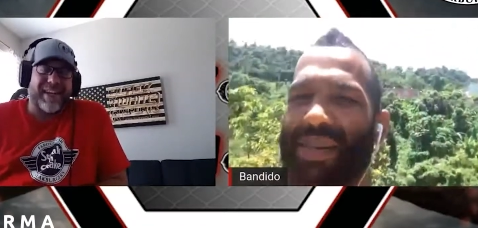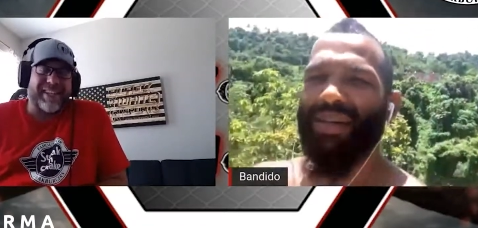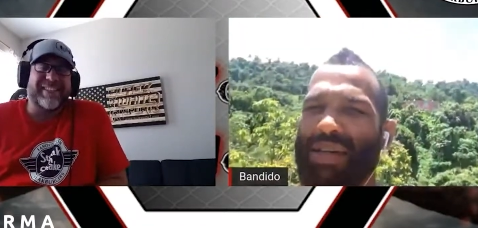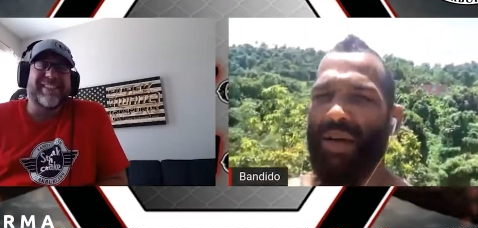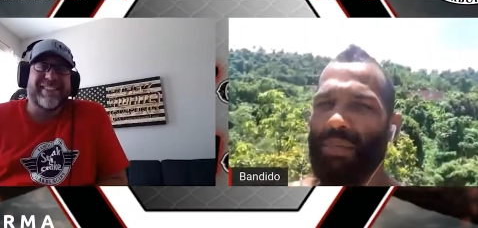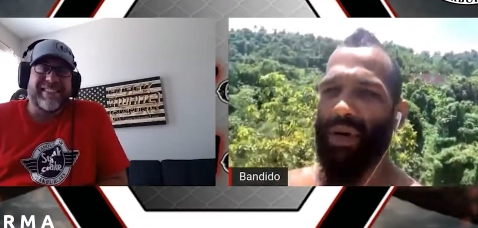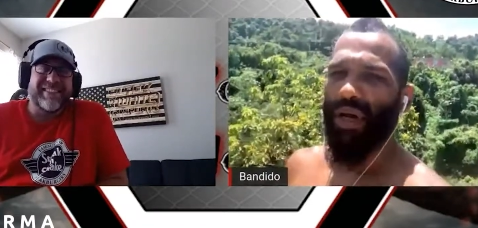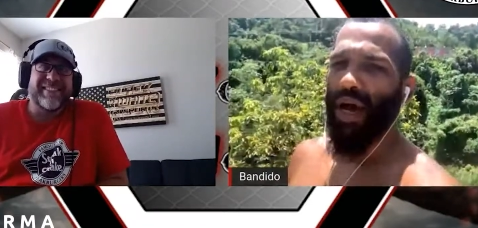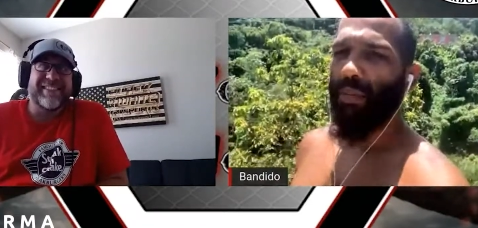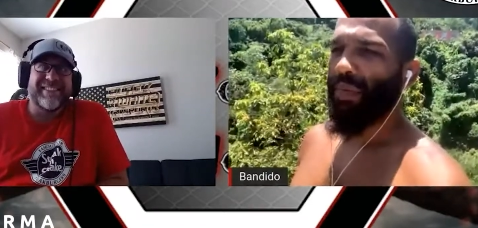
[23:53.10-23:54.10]
Speaker 1: Right but
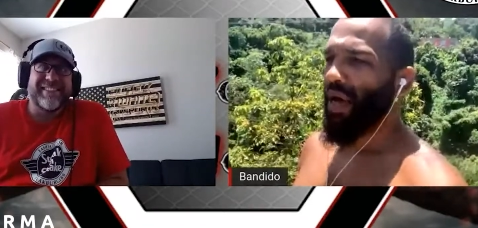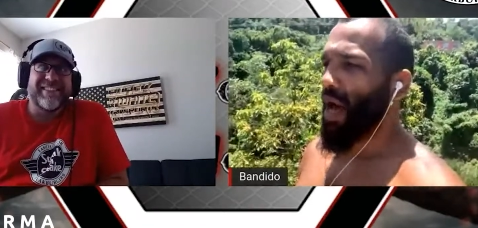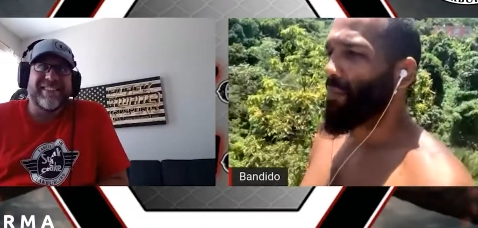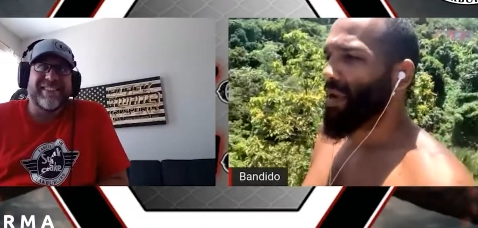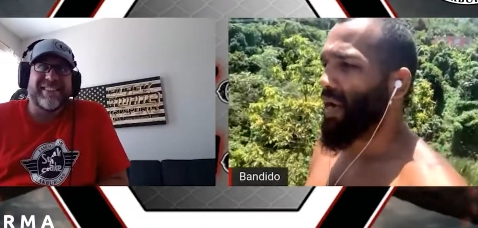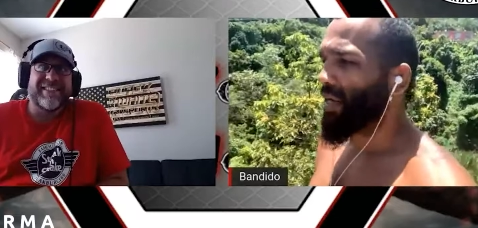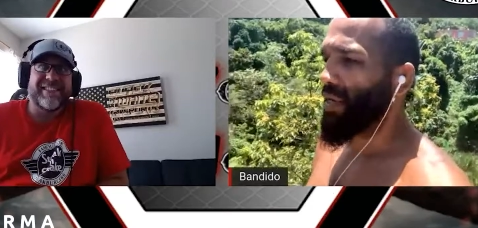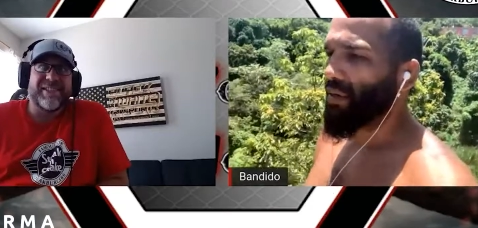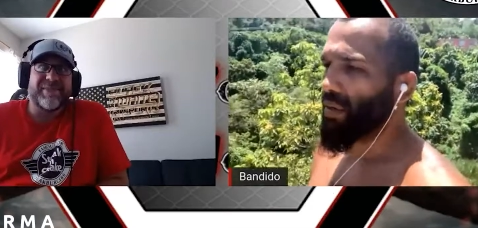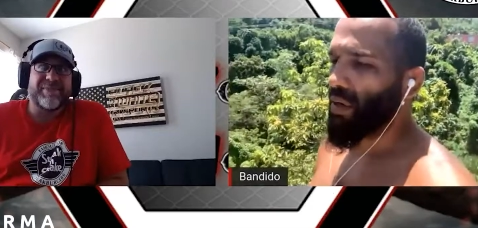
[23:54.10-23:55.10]
I'm not I'm not
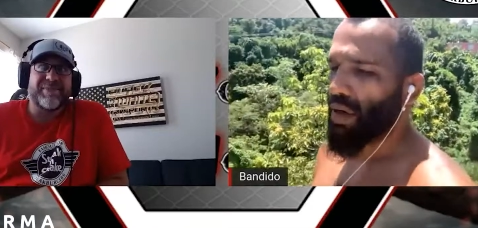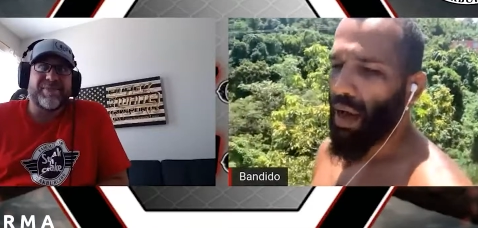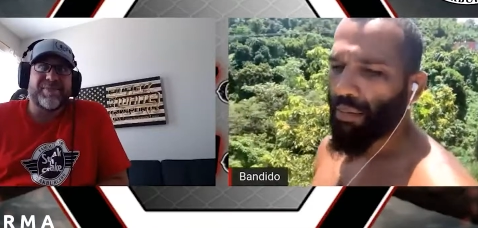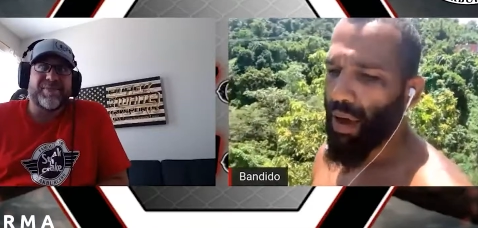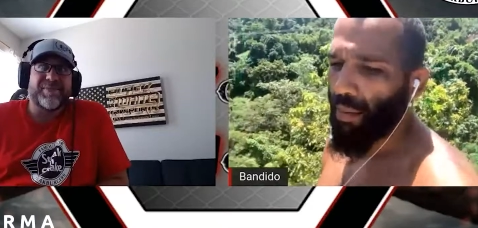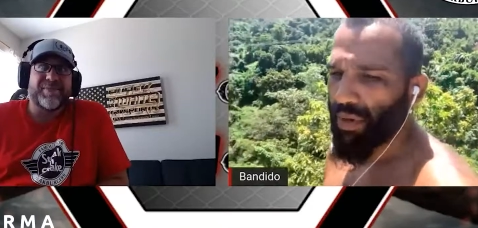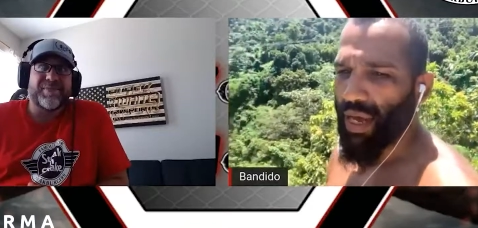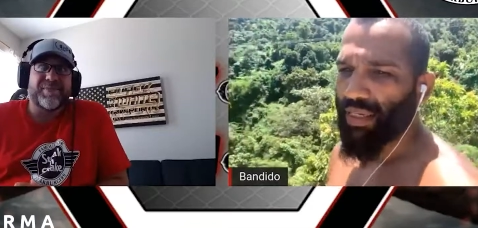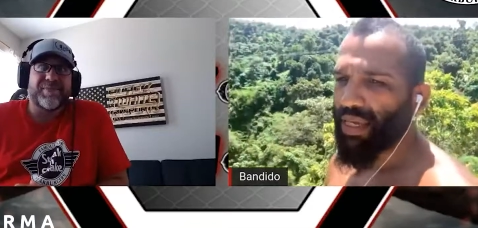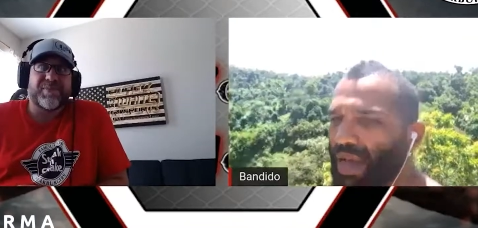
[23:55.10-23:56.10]
gonna you know I'm I'm a
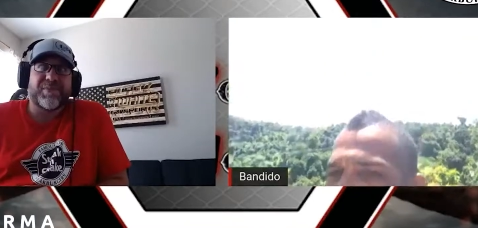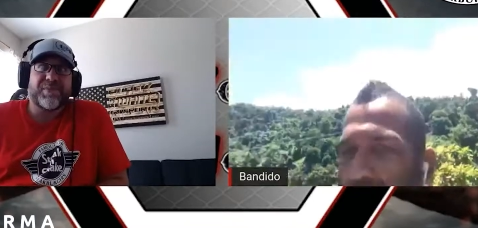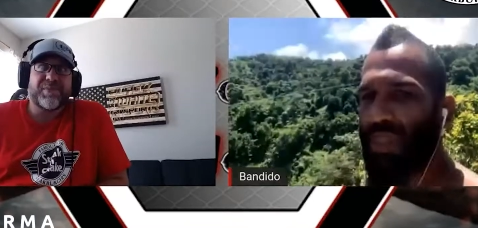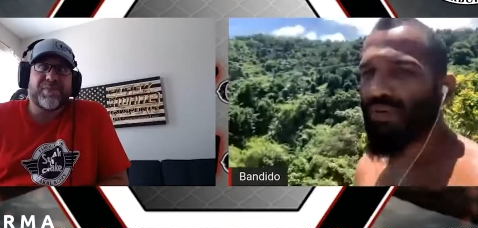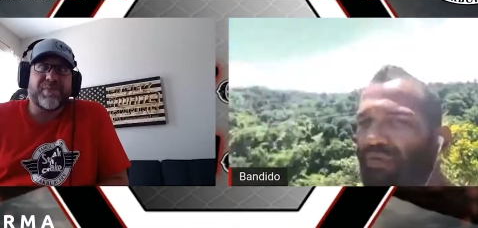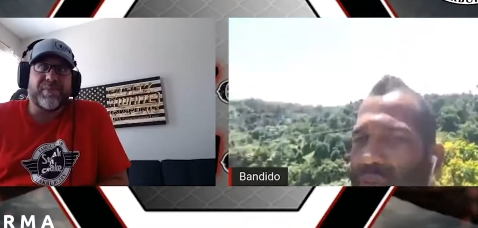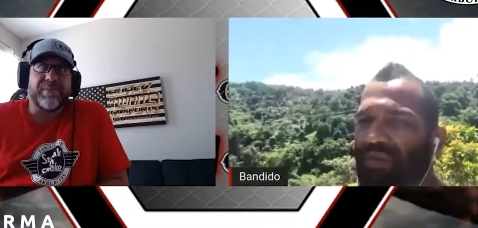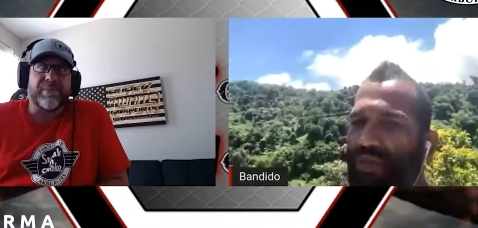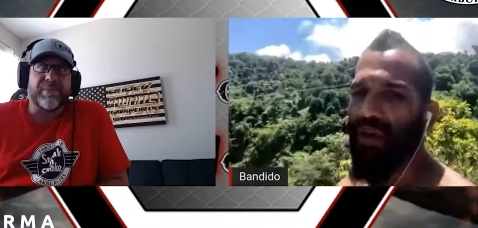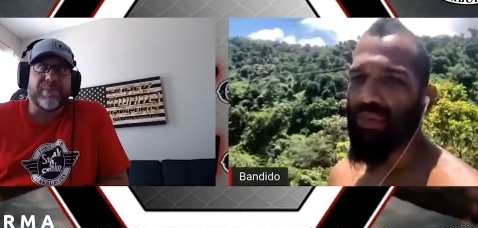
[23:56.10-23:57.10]
nice guy, but it's never fun
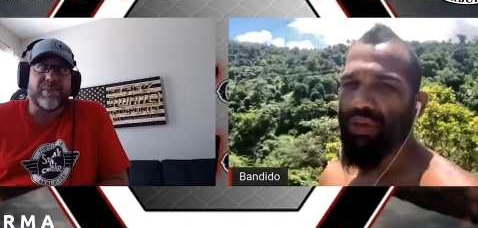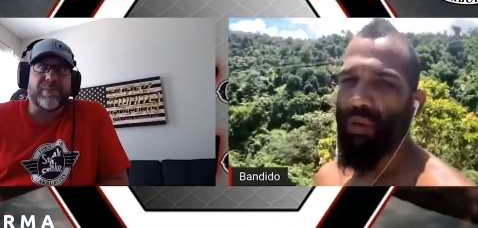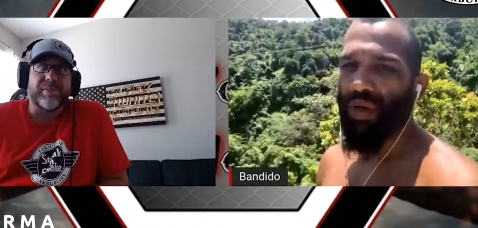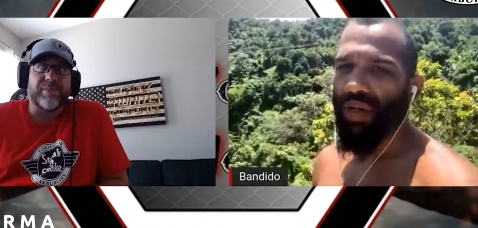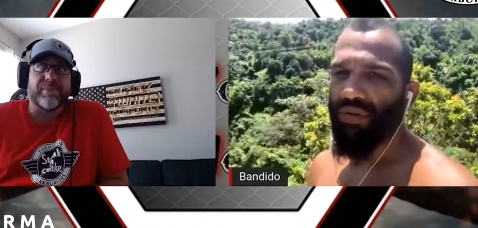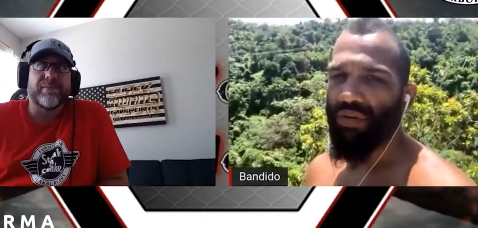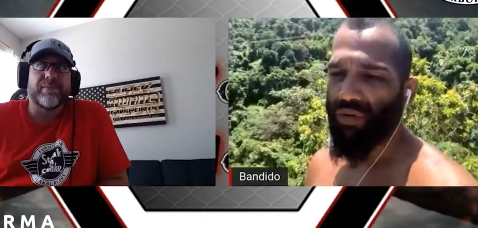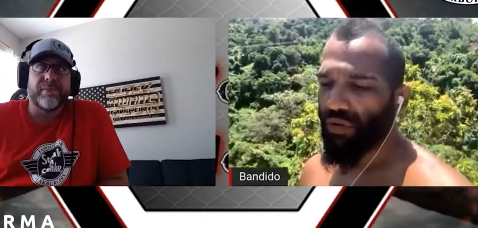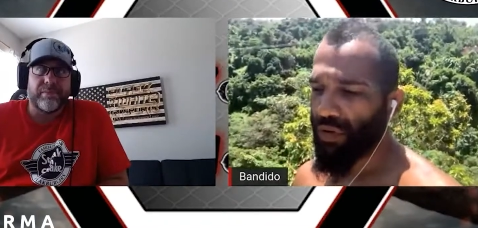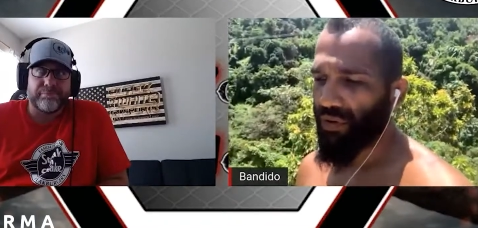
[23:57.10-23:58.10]
to fight me. Nobody ever looks
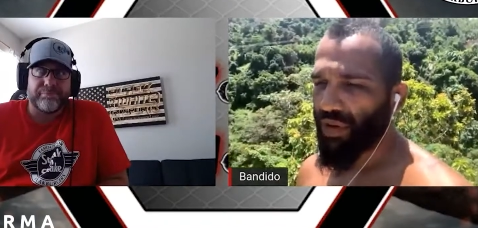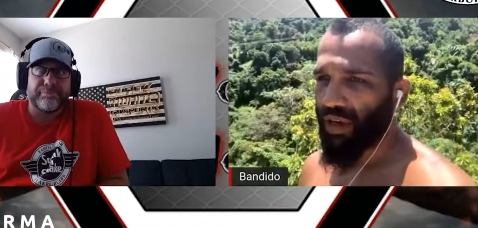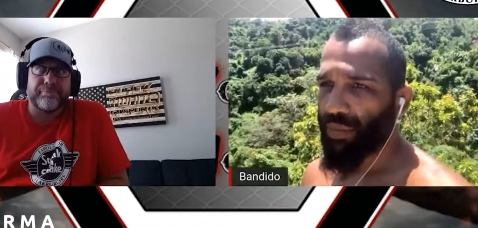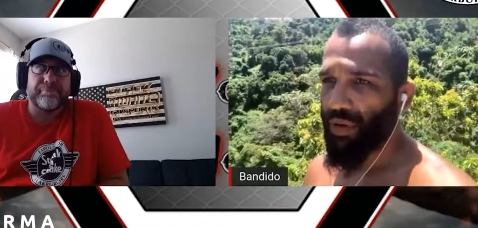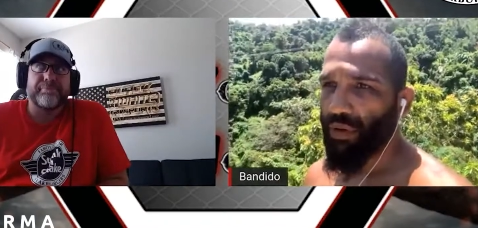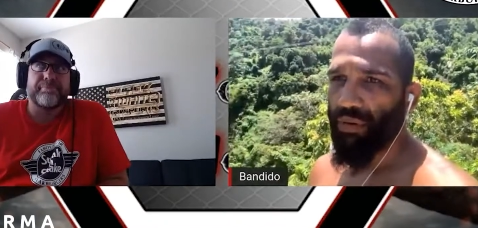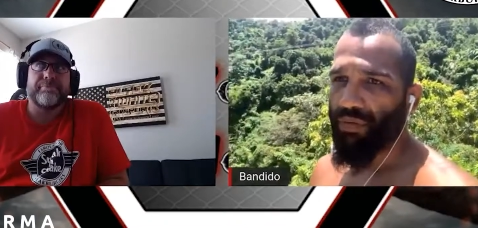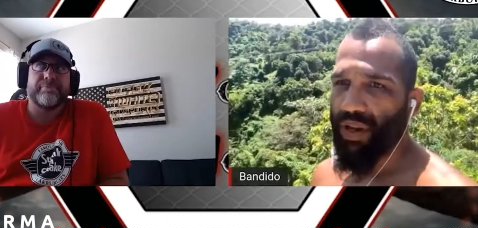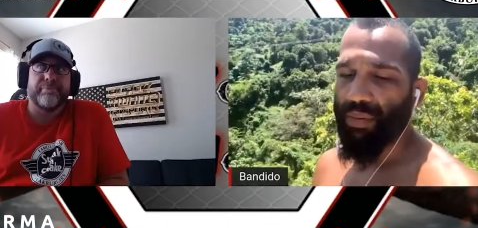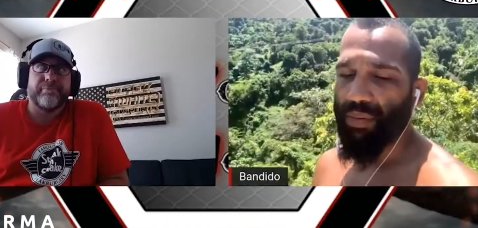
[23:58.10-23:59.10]
forward to fighting me or
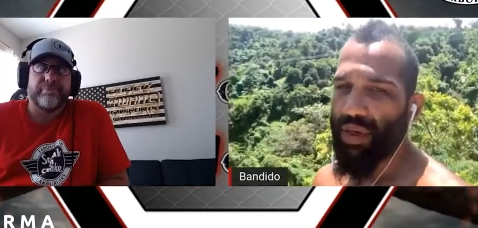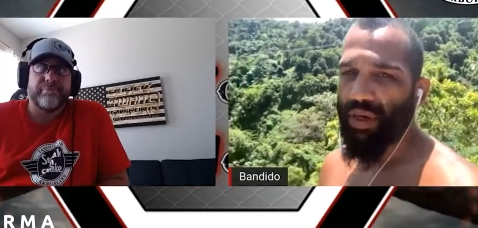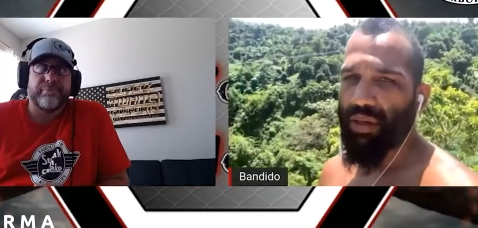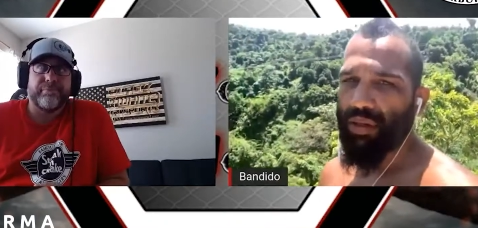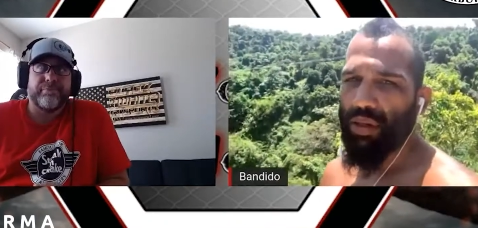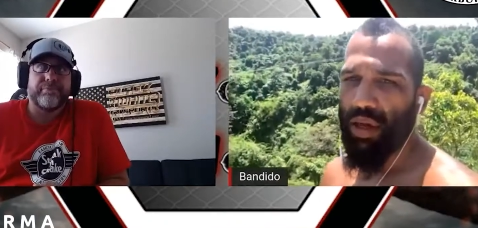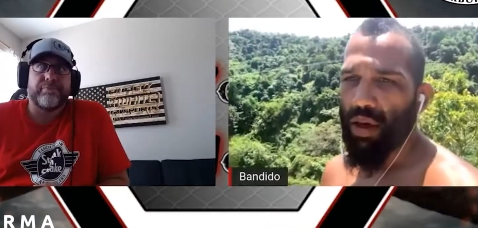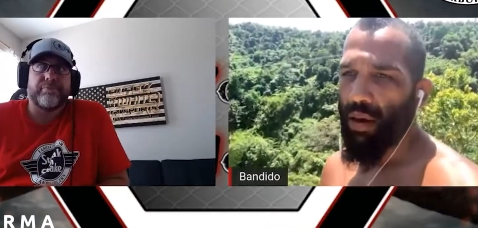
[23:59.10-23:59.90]
fighting me again. Uh,